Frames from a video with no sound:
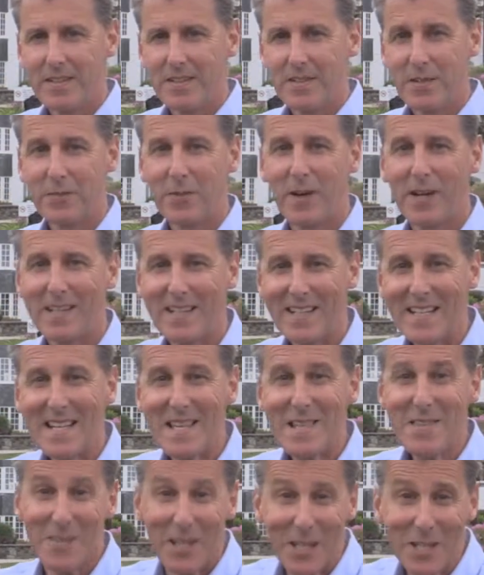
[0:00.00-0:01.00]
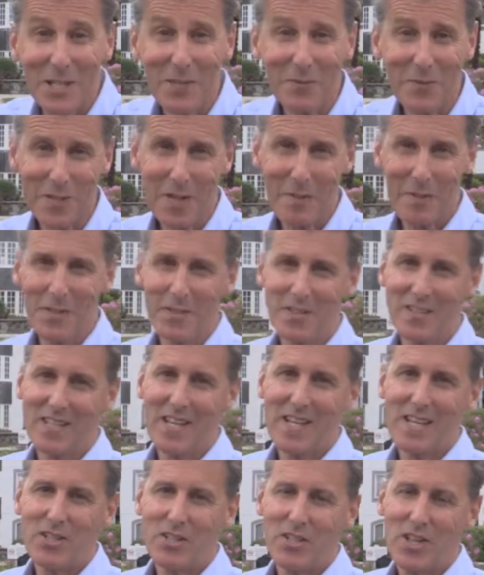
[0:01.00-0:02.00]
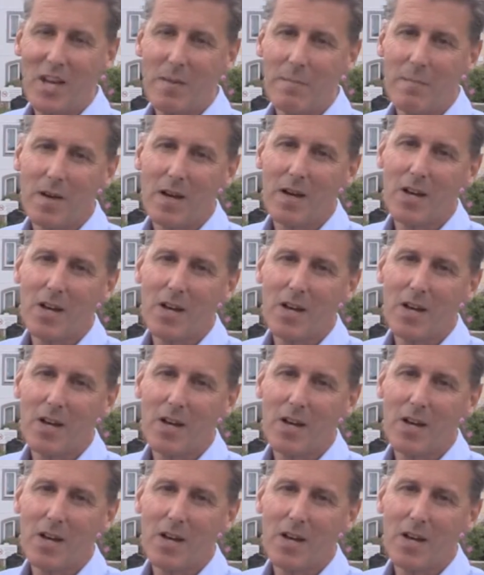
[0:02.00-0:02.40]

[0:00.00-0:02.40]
So finally, thank you for coming to the AGM.